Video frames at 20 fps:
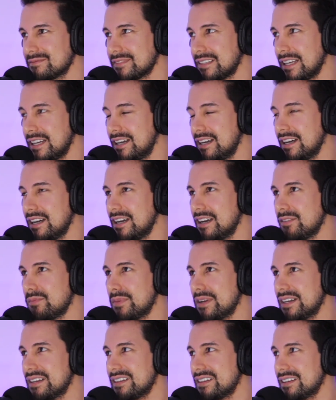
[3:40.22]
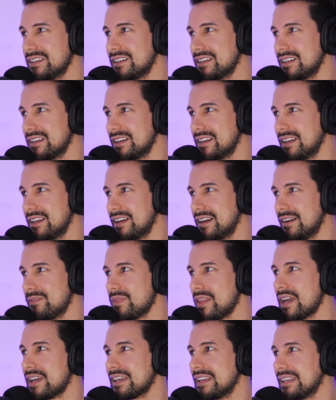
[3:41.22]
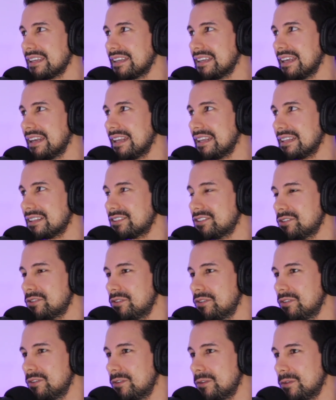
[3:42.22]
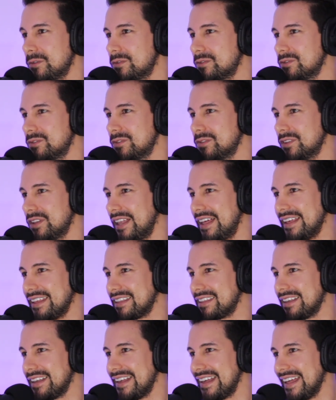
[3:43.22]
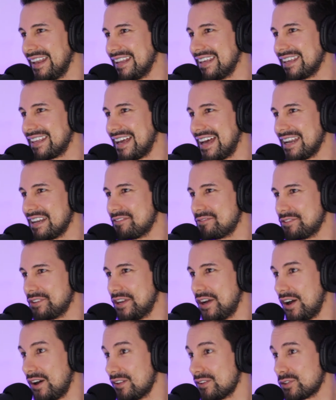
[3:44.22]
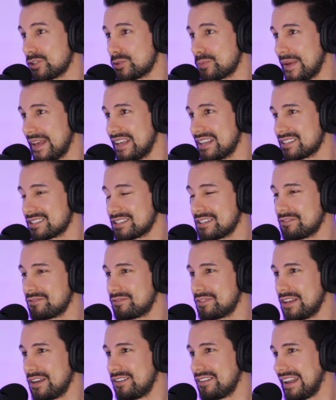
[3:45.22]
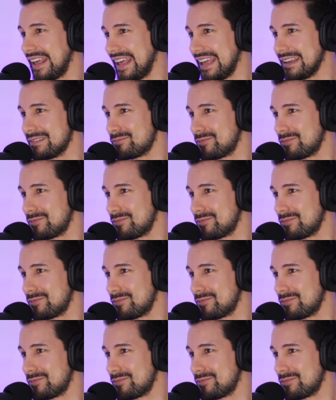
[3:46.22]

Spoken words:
I'm not going to get into any kind of knowledge base of their name or